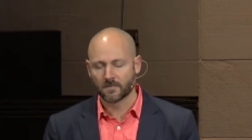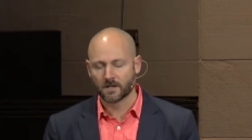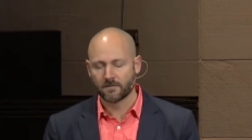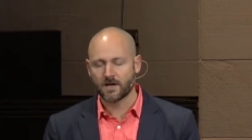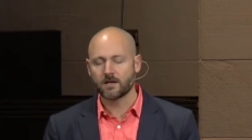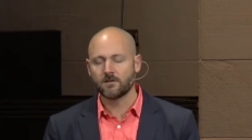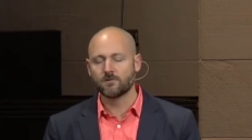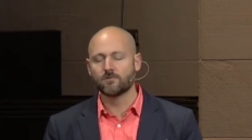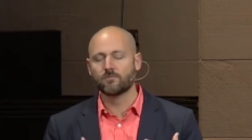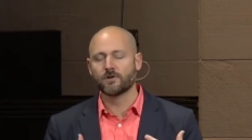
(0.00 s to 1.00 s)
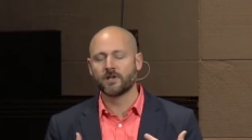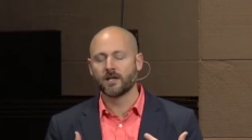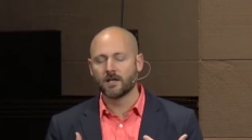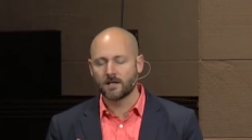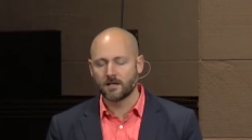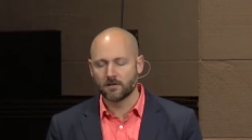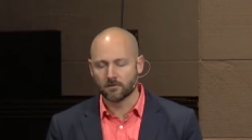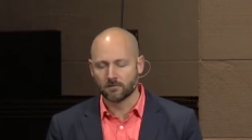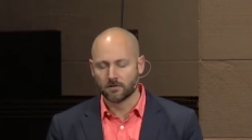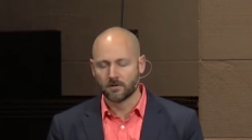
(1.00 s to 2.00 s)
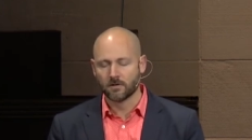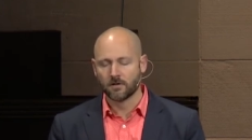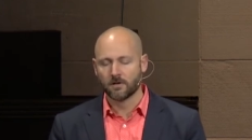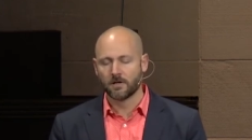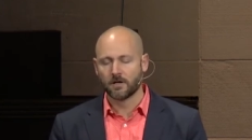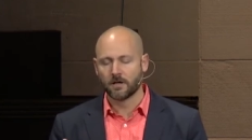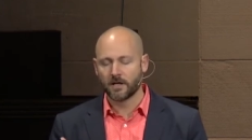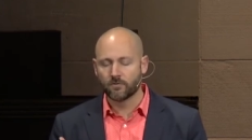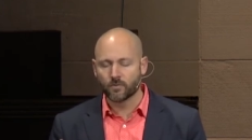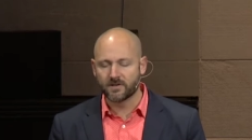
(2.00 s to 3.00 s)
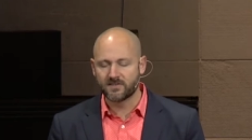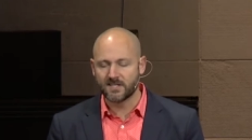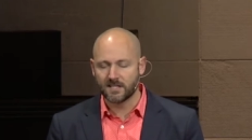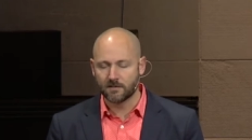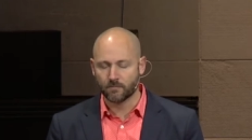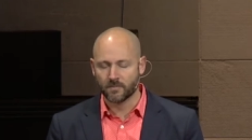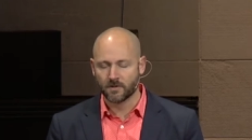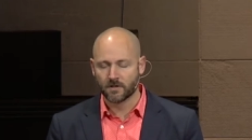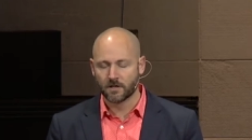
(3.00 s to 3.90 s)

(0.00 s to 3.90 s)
that you would heal and redeem,